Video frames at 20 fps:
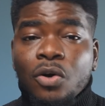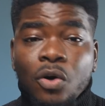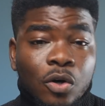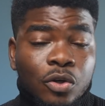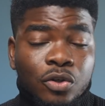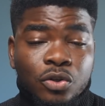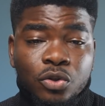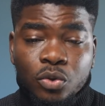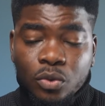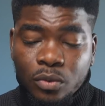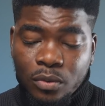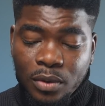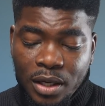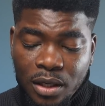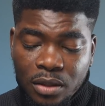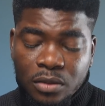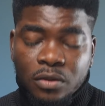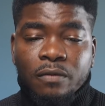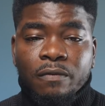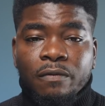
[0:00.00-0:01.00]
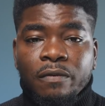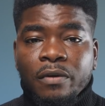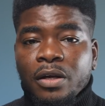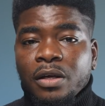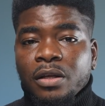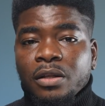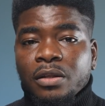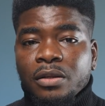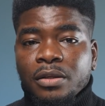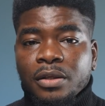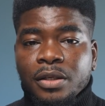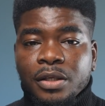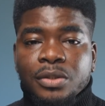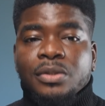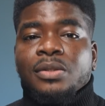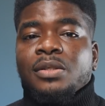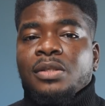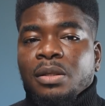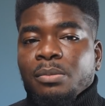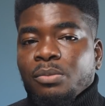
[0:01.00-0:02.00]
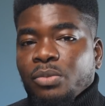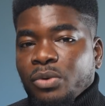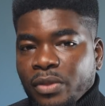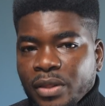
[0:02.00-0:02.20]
audio out of the ASUS Zenbook